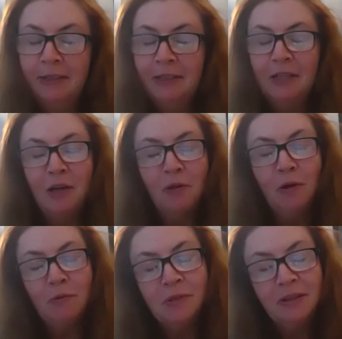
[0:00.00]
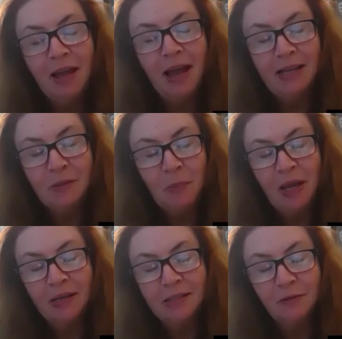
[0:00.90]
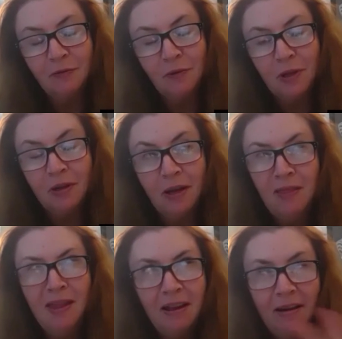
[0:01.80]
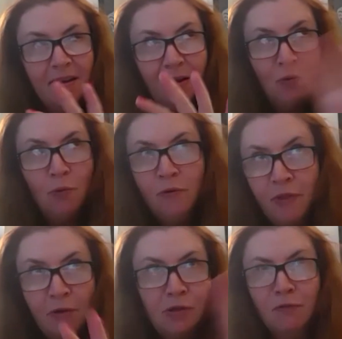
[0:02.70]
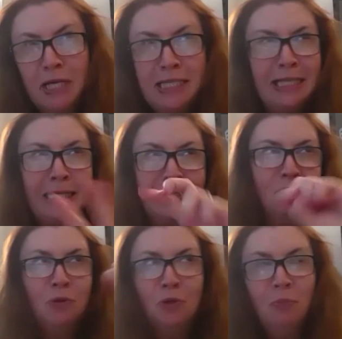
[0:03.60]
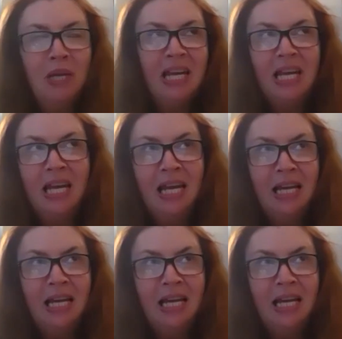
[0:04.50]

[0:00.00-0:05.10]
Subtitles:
those aspects of and all of those readings would be